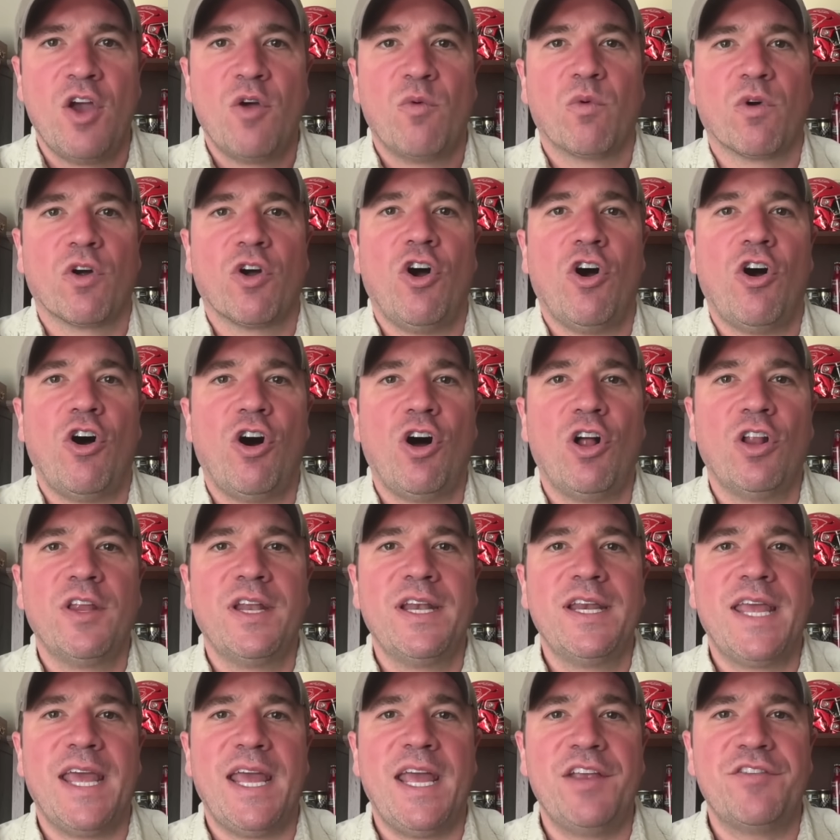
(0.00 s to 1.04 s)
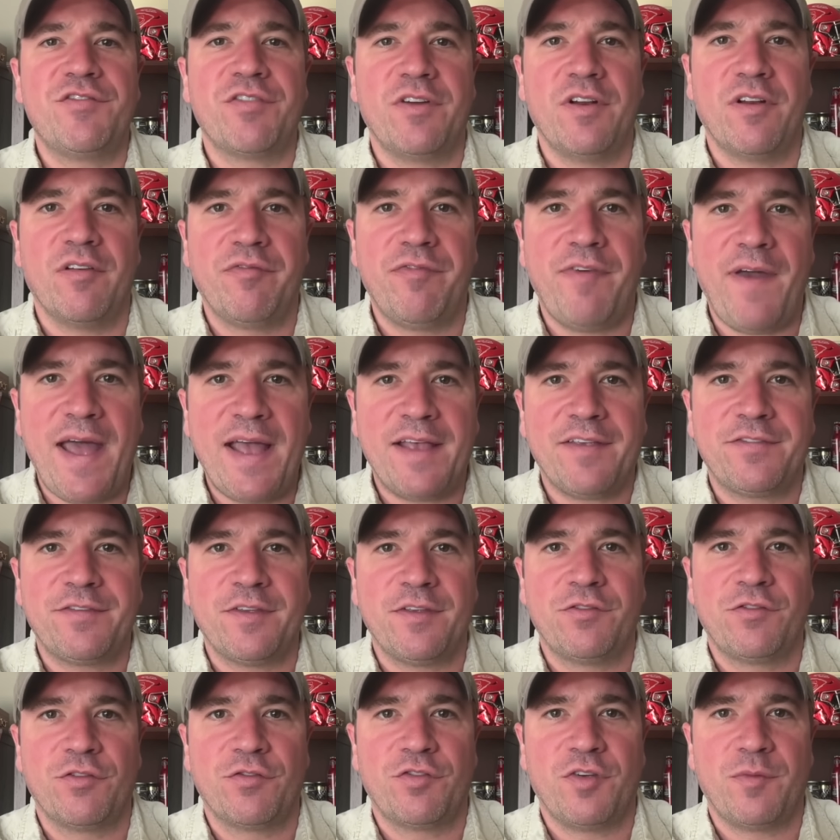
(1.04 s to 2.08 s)
were all engaged in a vast
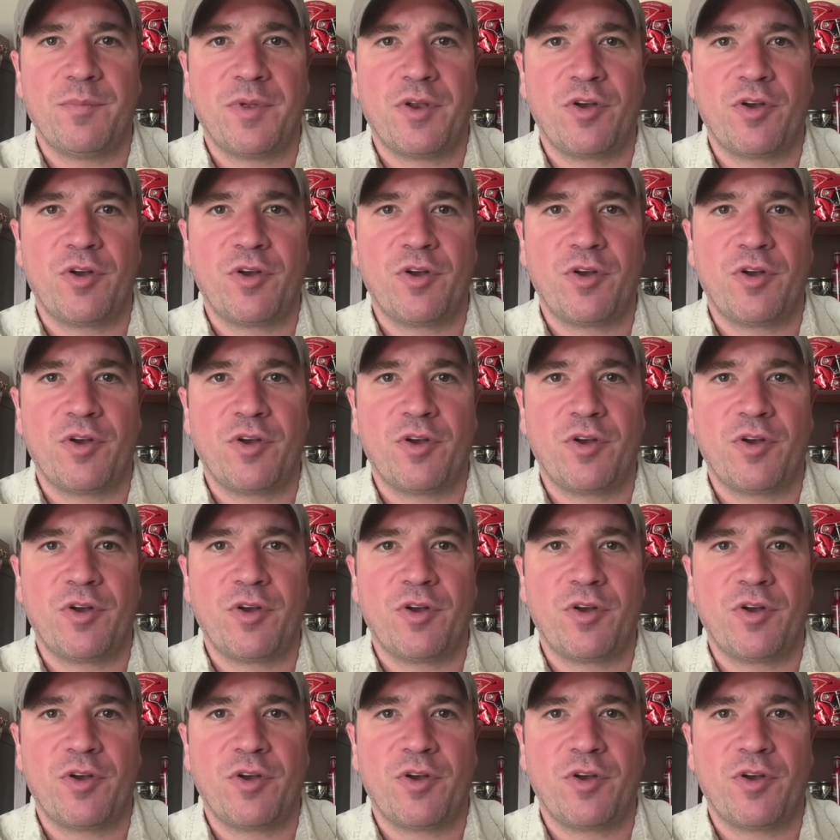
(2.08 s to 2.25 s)
censorship